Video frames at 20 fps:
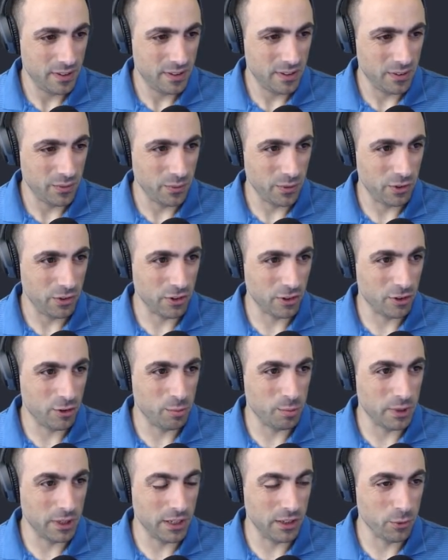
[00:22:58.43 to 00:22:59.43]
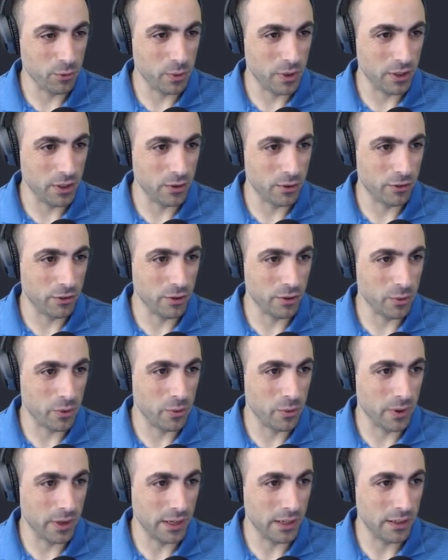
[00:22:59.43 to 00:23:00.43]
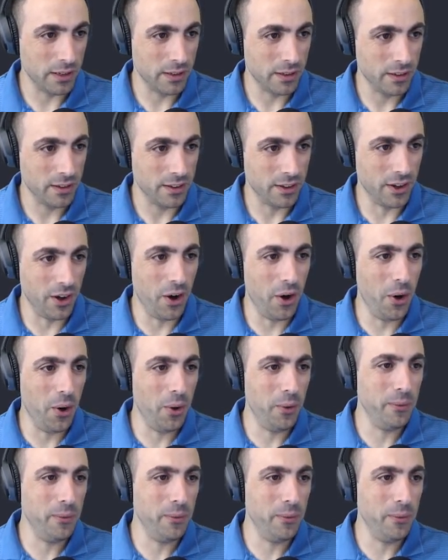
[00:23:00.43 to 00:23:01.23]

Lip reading: Which explains why you're so quiet. Oh,